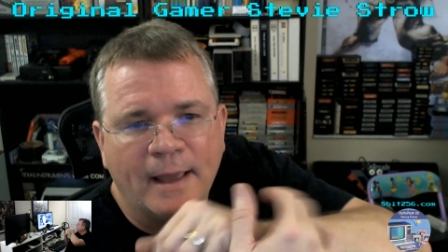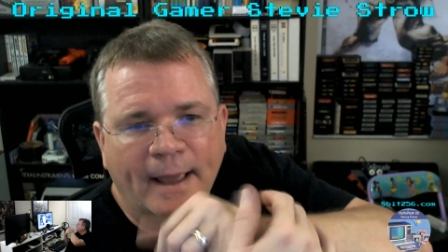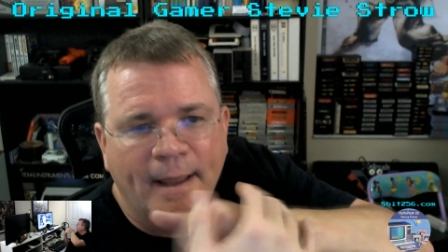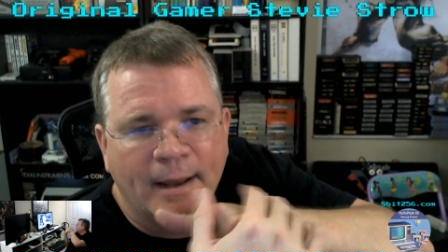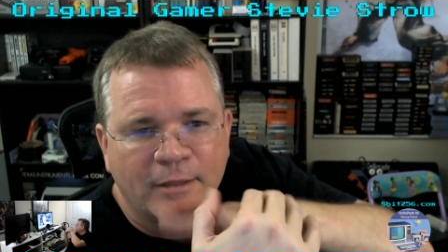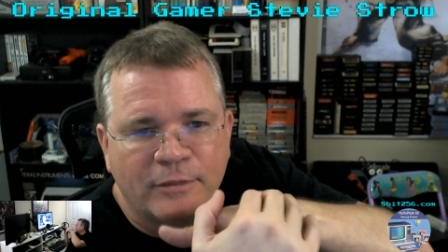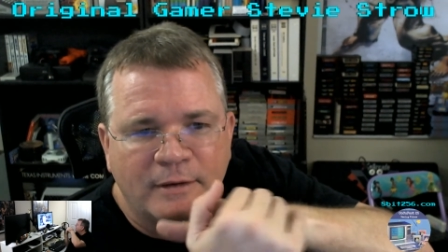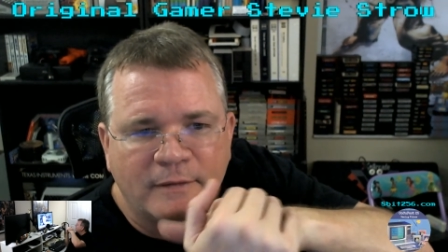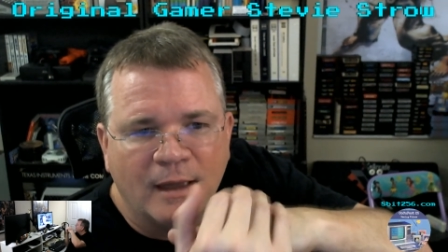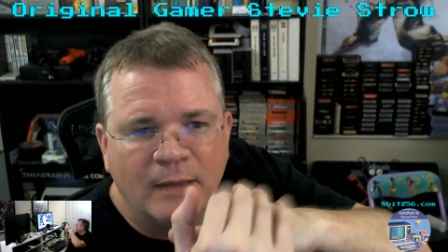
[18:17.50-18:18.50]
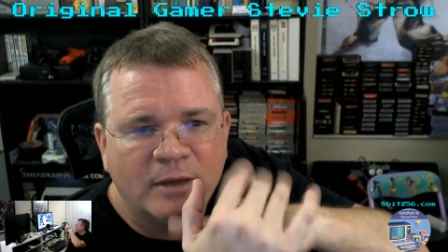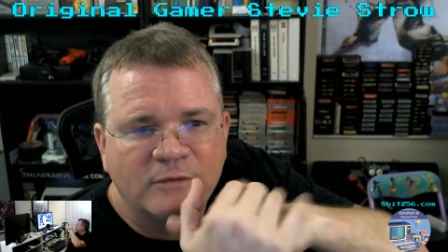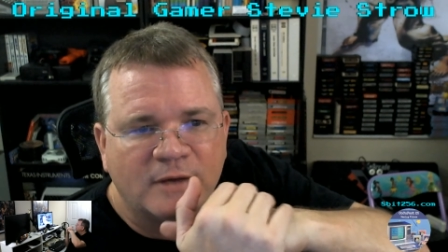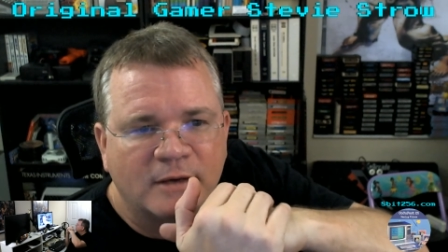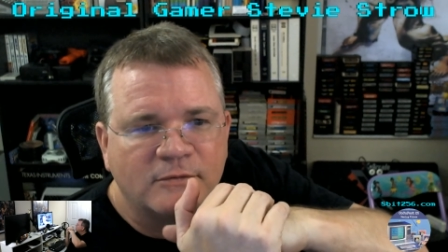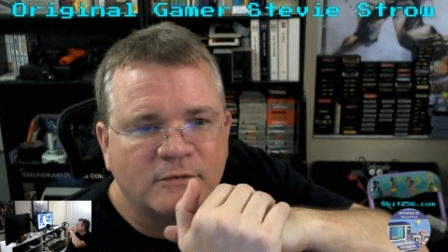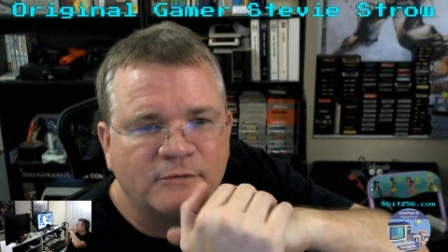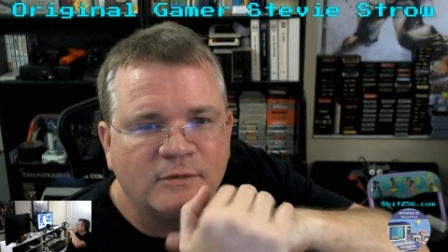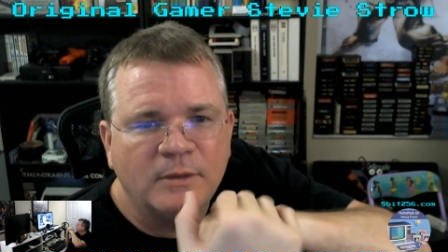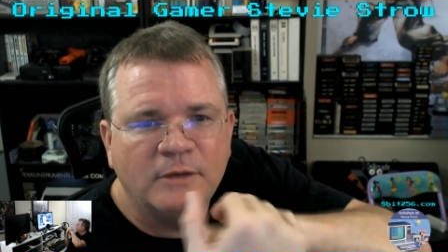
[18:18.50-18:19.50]
and I think the MSX
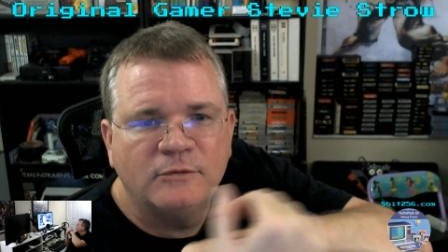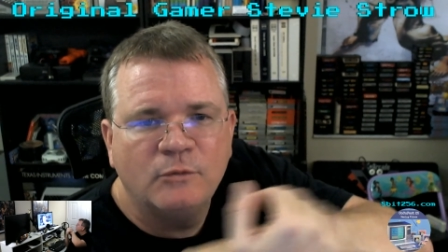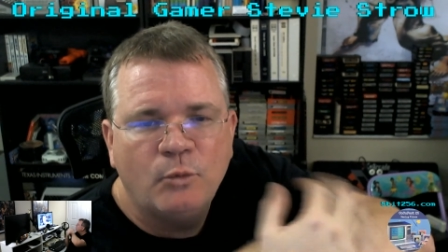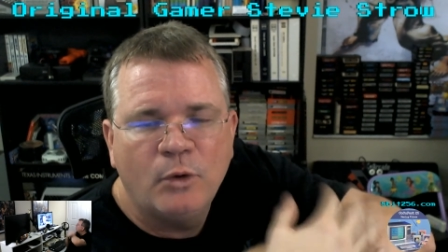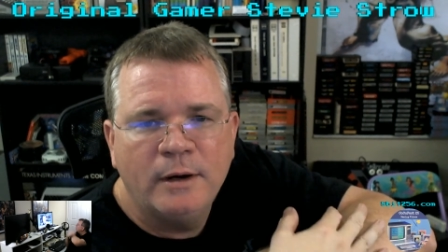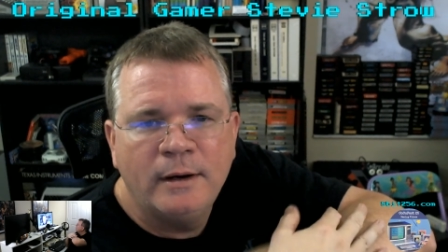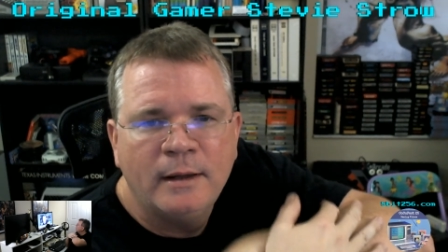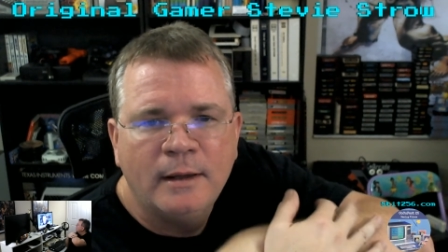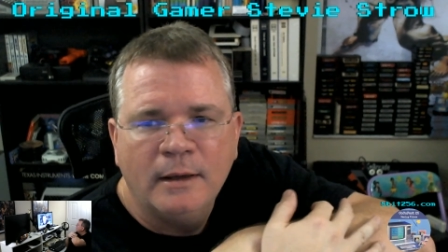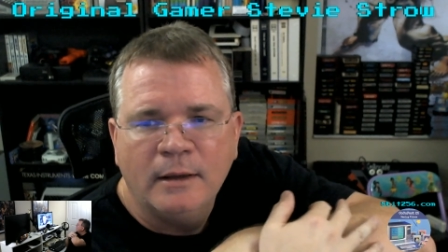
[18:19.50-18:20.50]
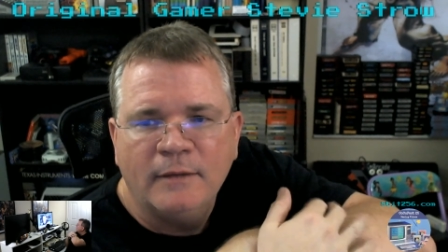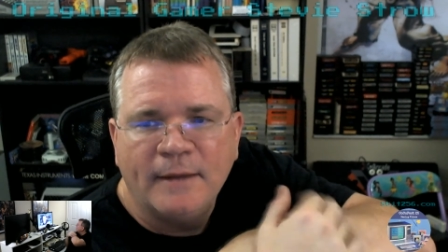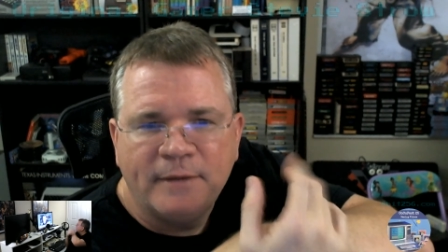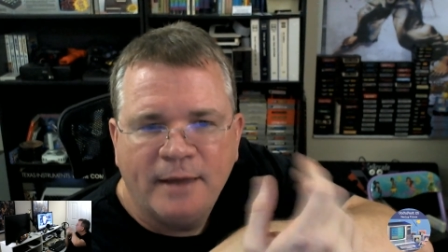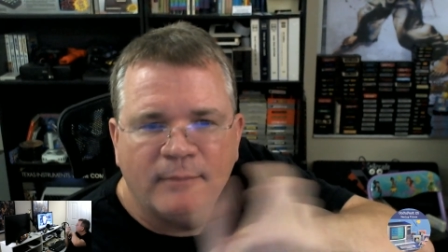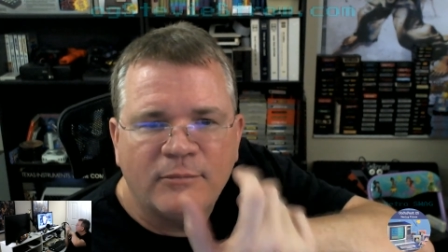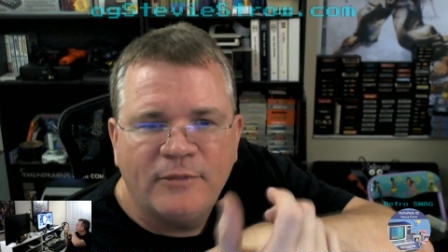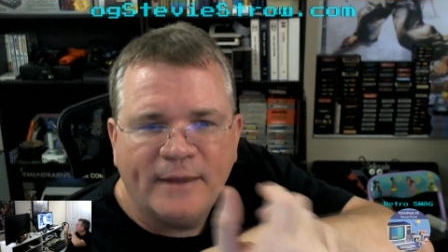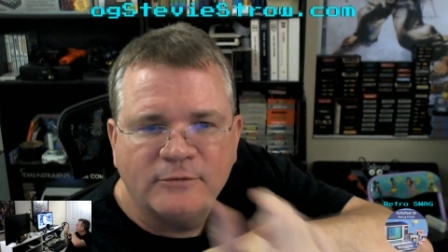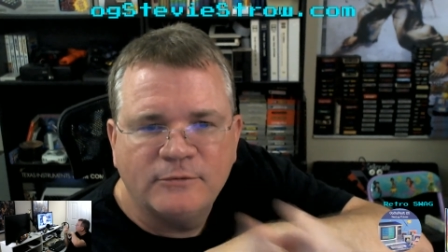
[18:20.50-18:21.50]
system is the one that the game
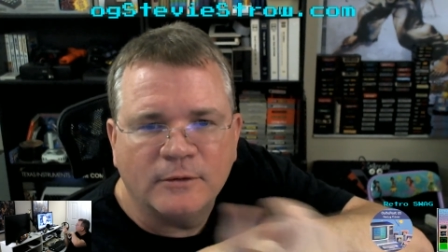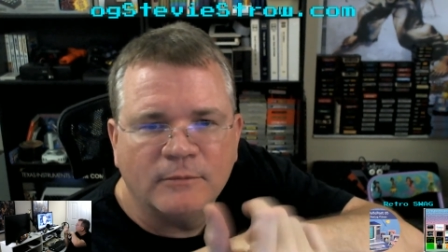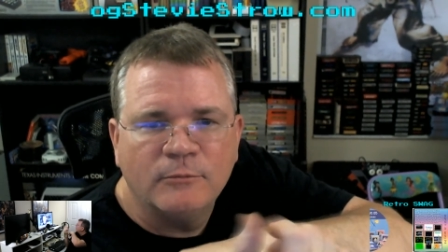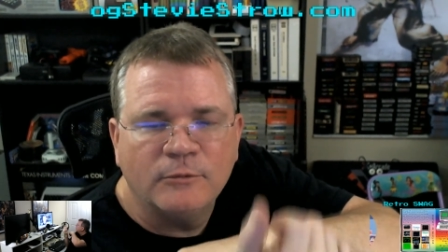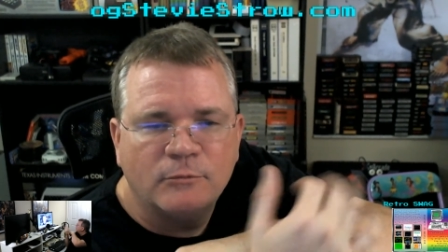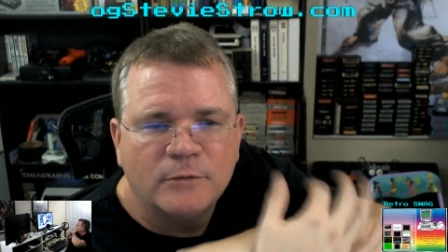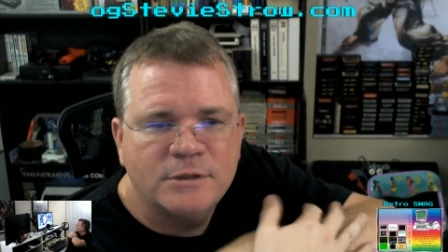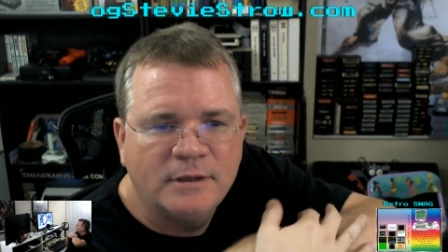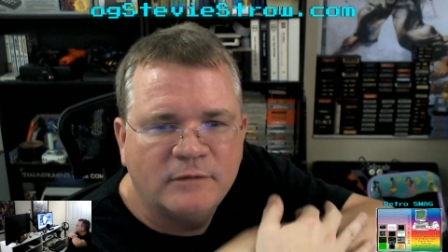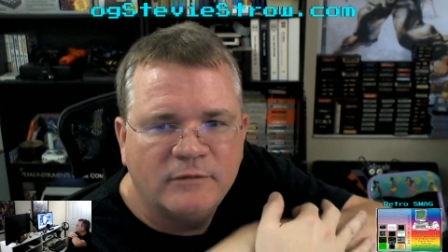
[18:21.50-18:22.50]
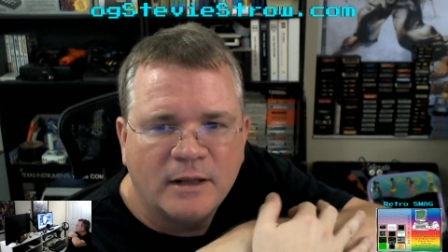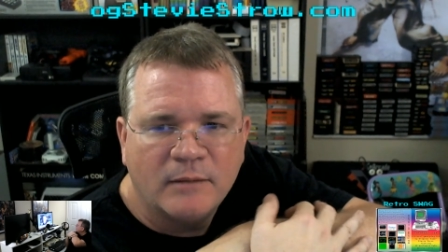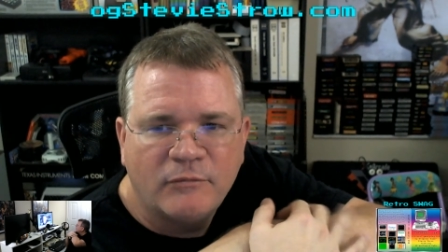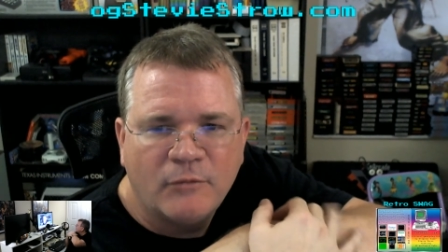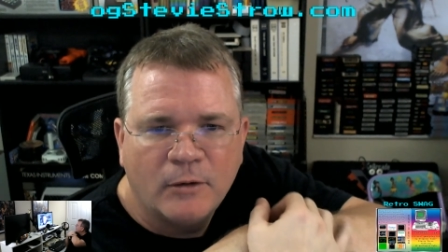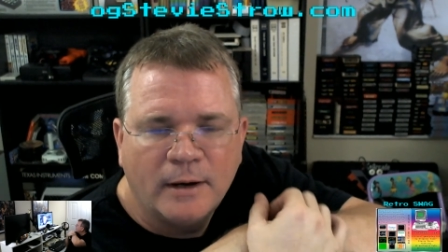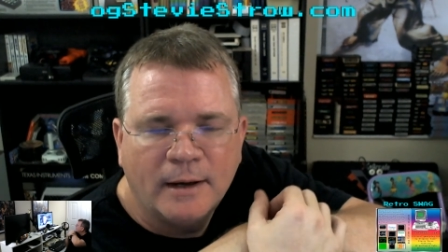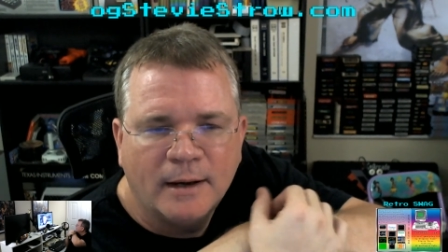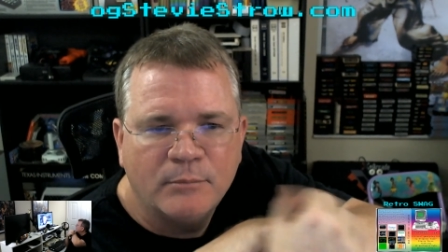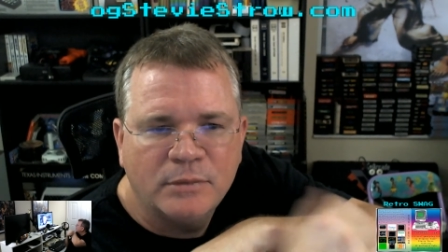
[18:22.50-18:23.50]
Thexter was originally developed for,
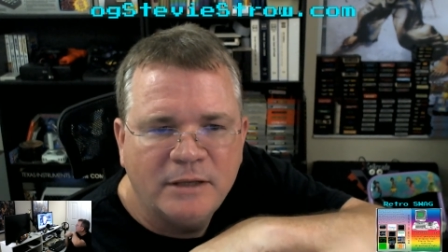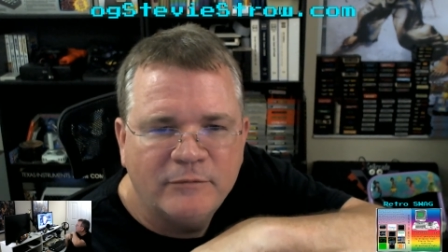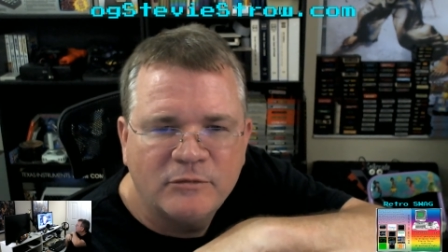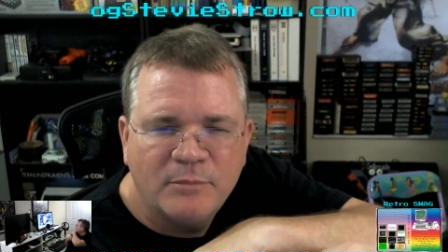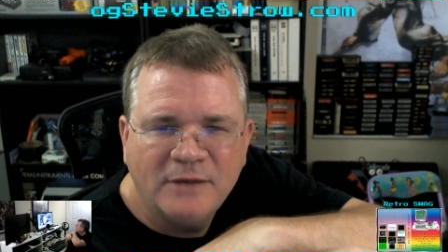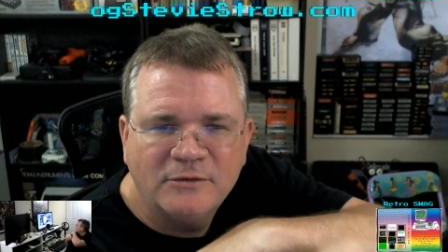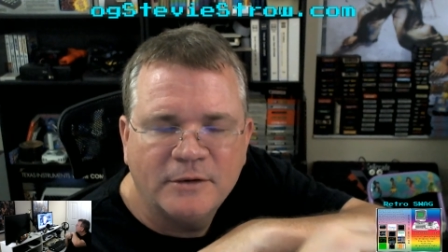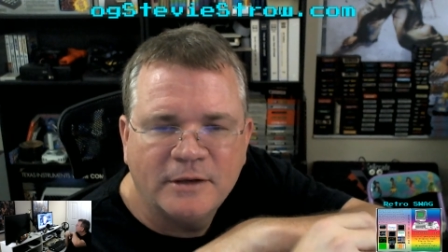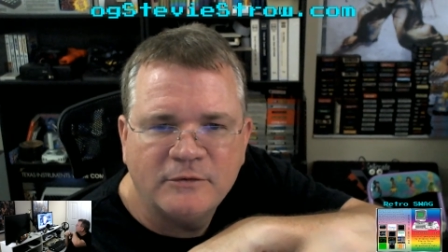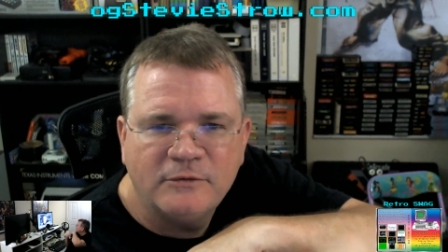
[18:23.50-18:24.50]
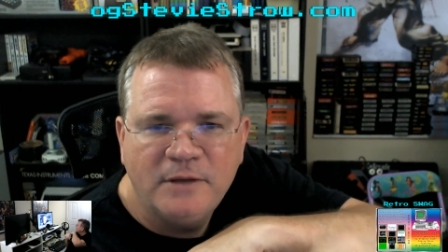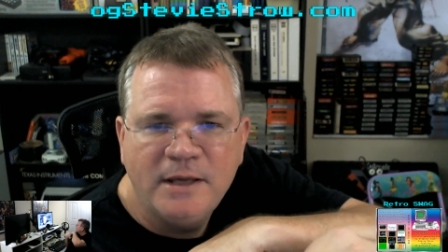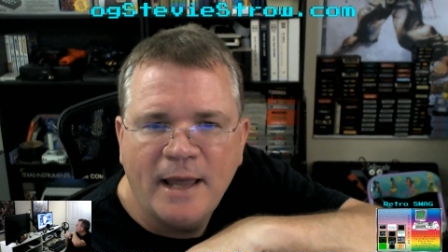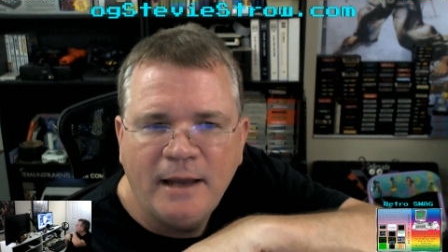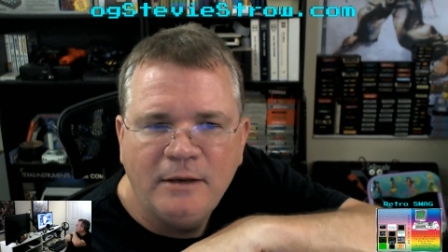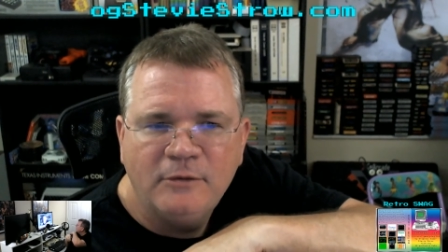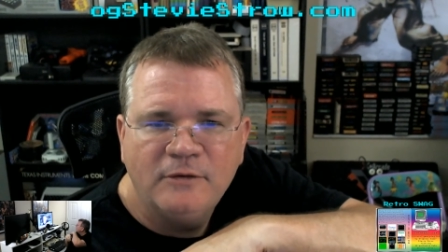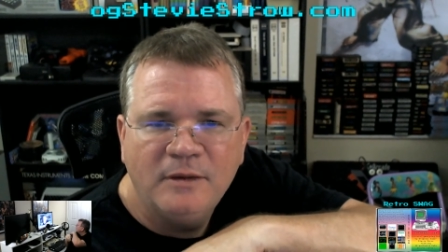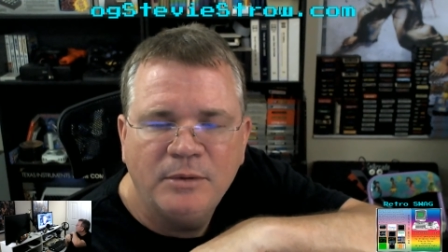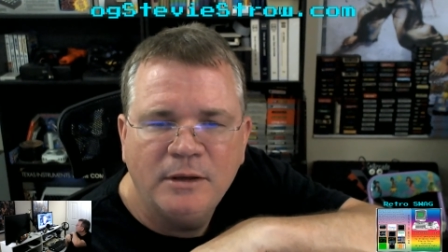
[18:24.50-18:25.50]
and I believe it's based on a Z80
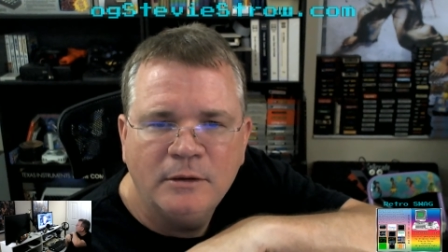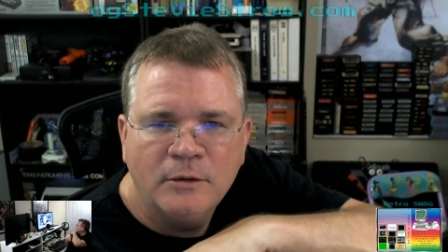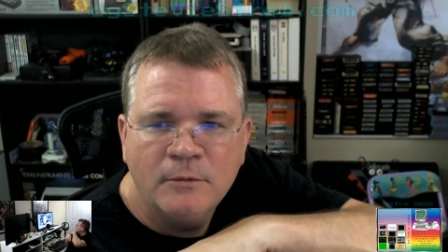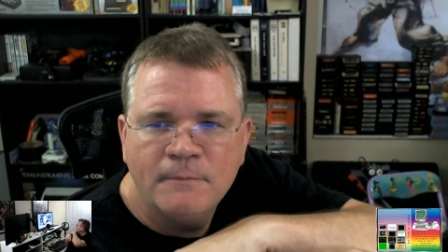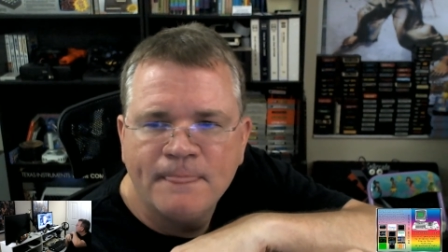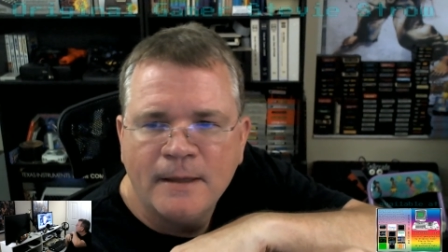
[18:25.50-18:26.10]
CPU,